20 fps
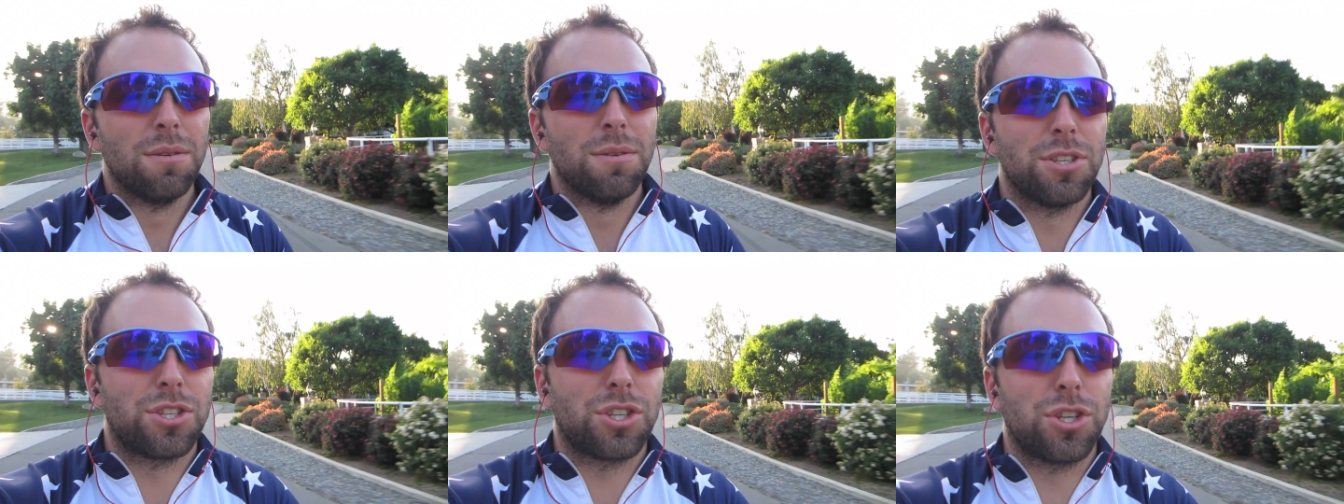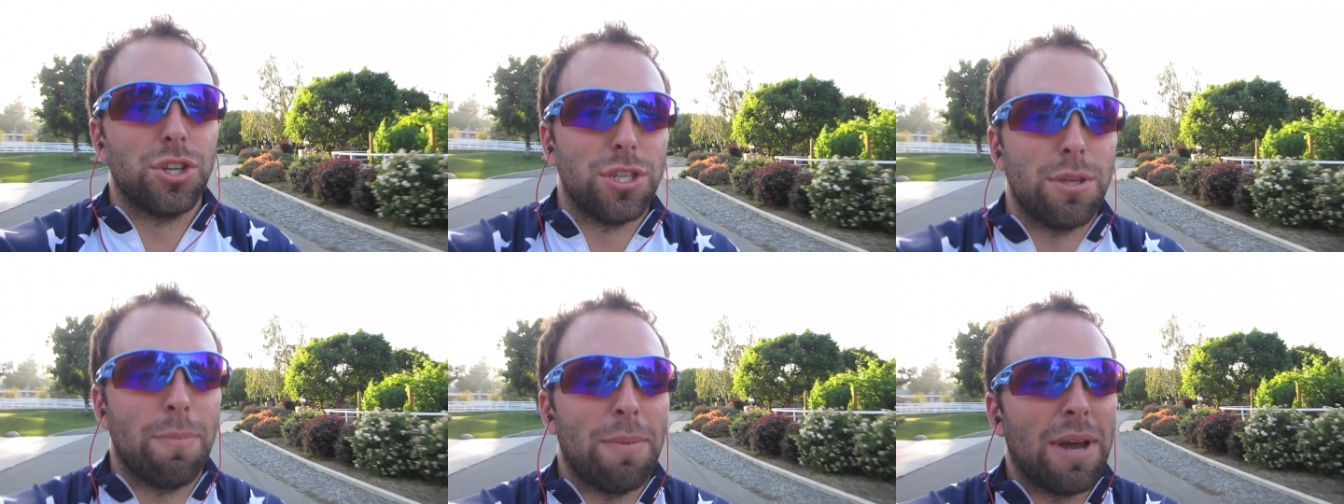Just
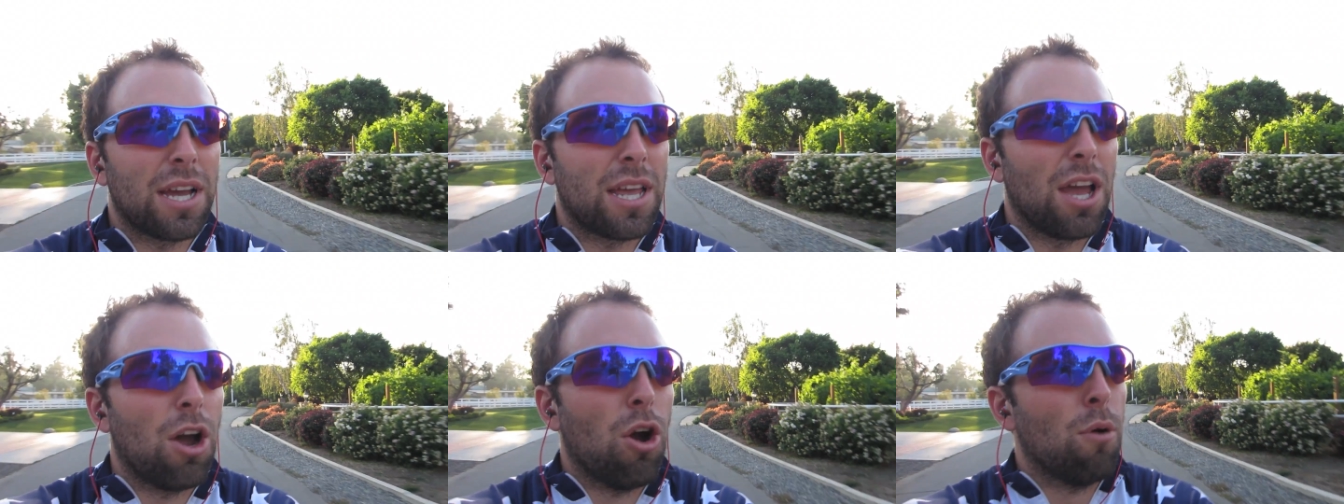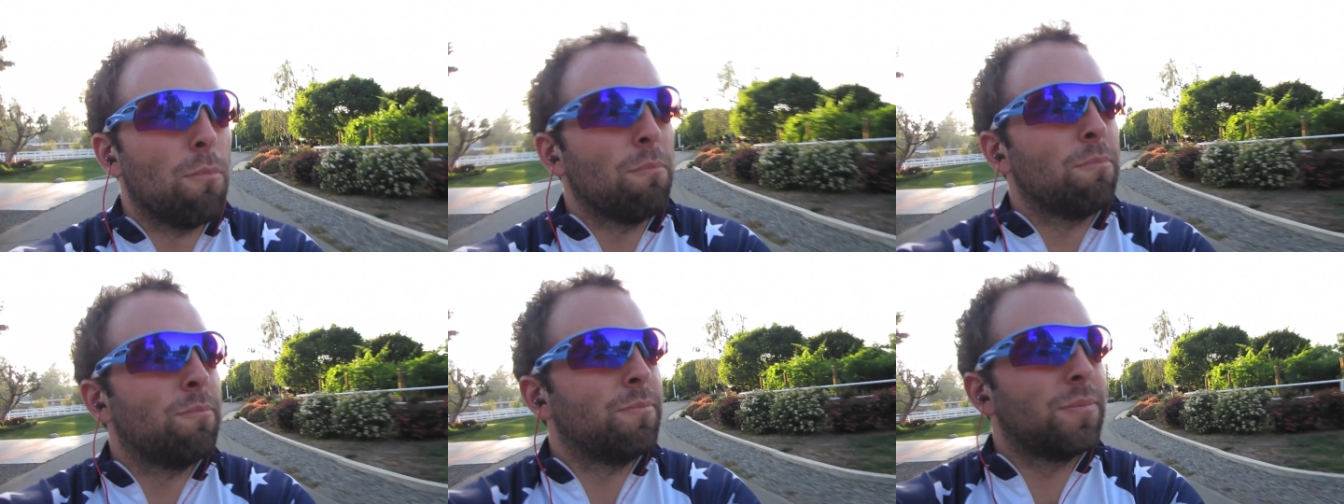cruising back
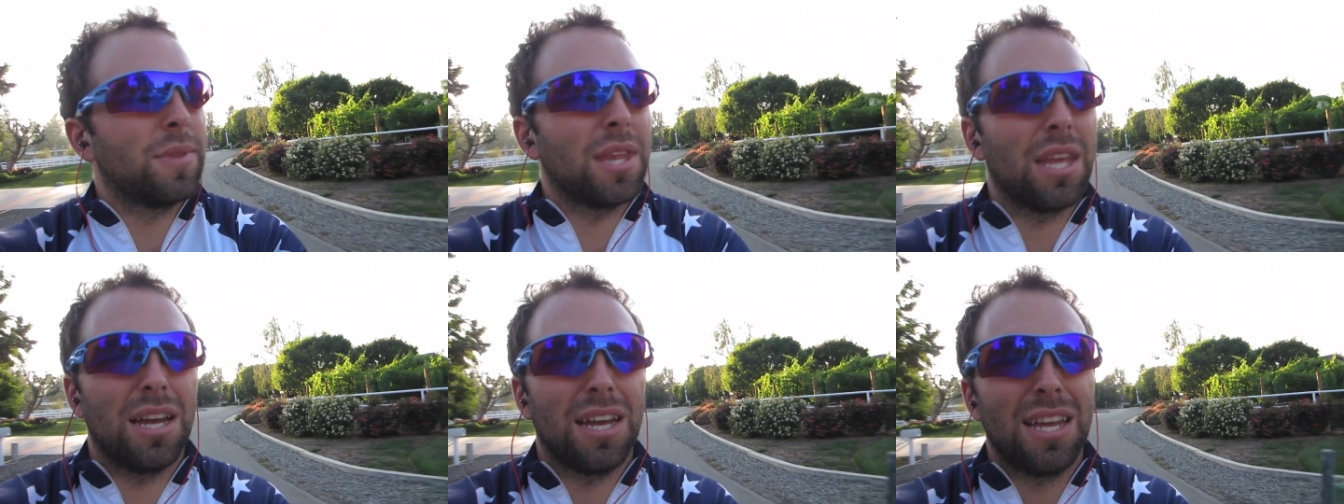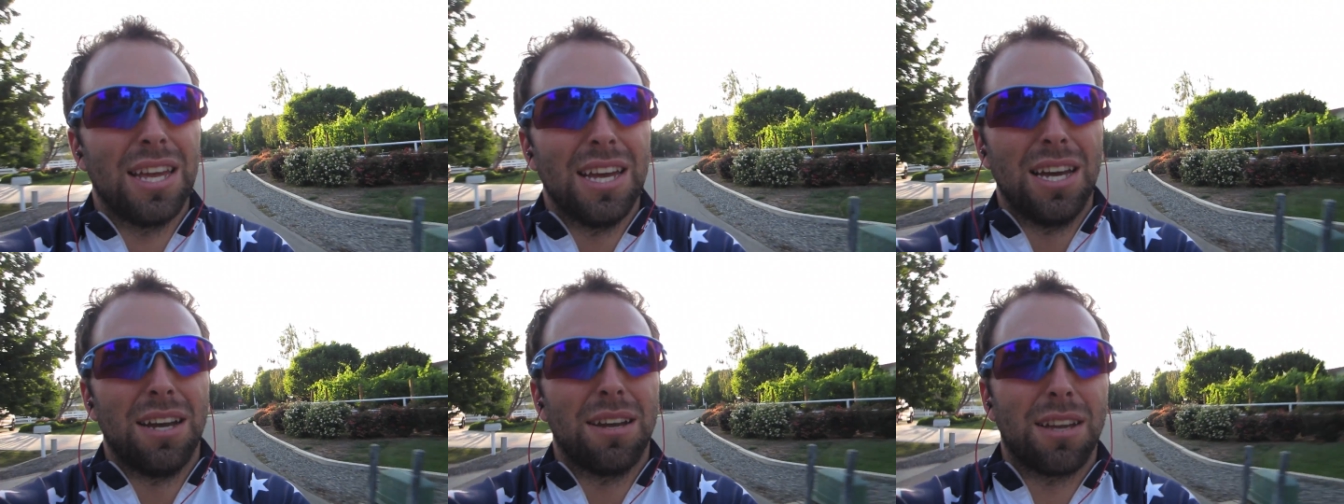home.
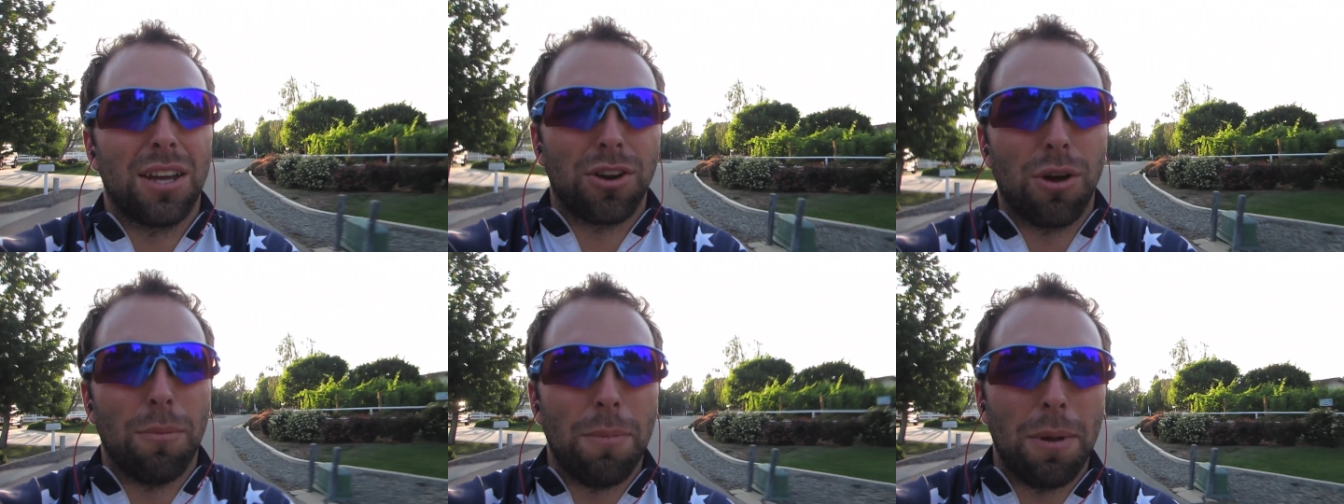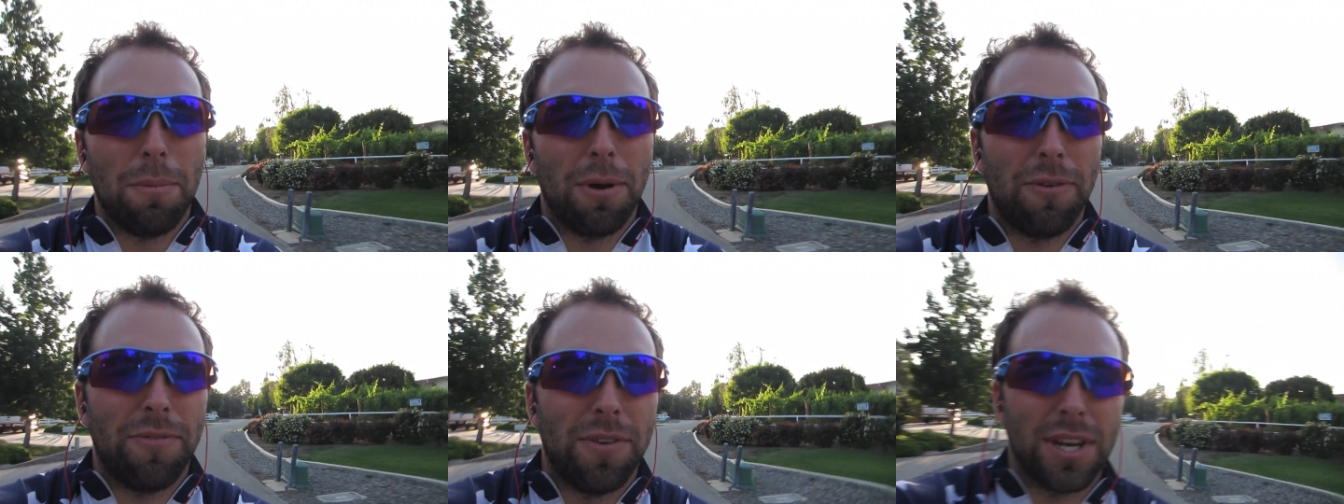I'm gonna go
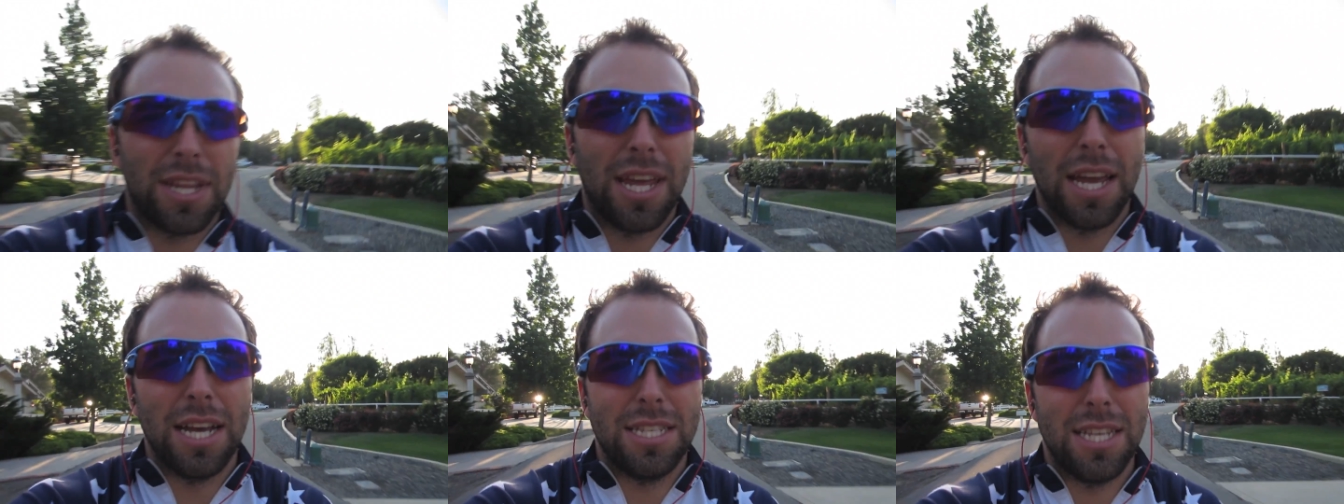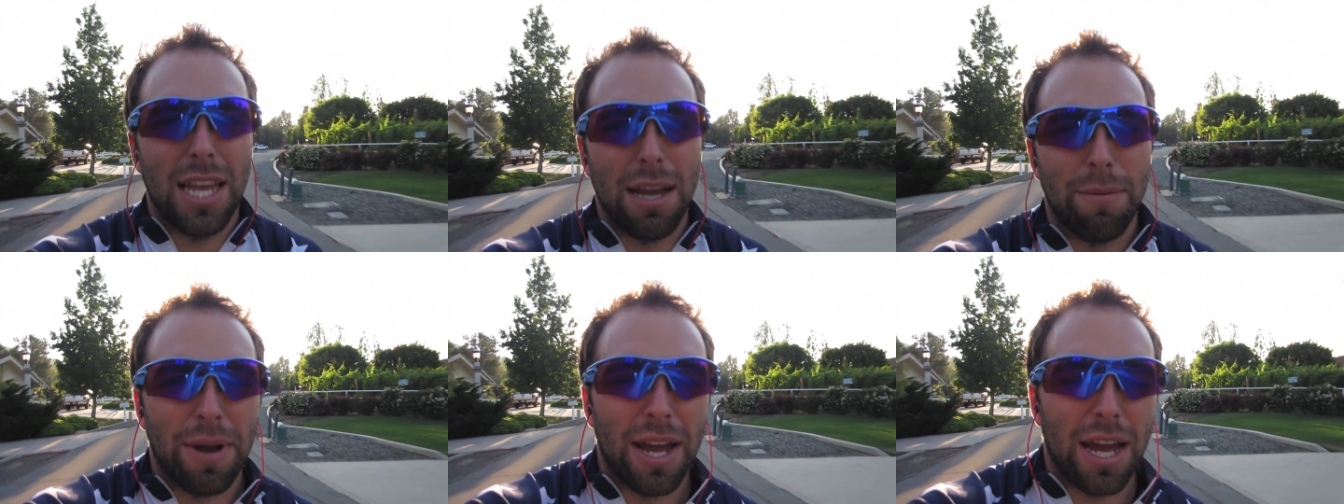meet my friend
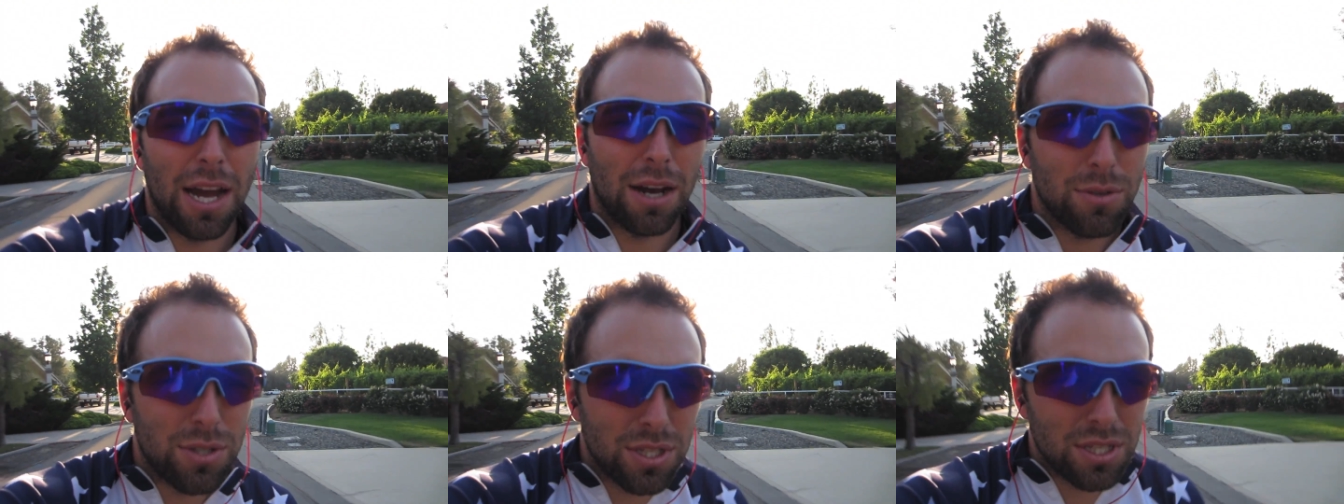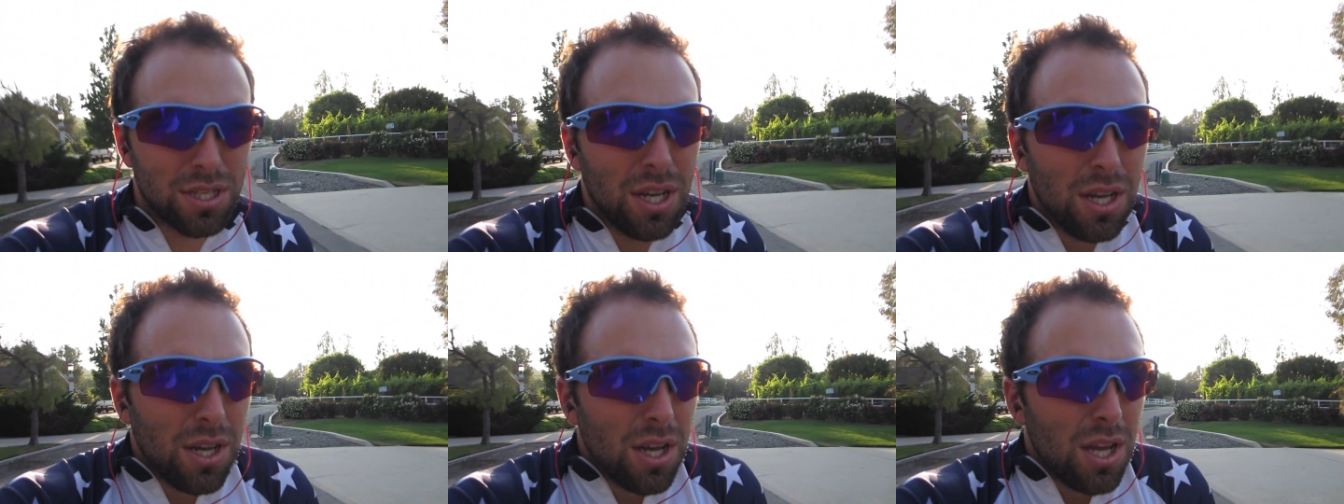Casey at my house.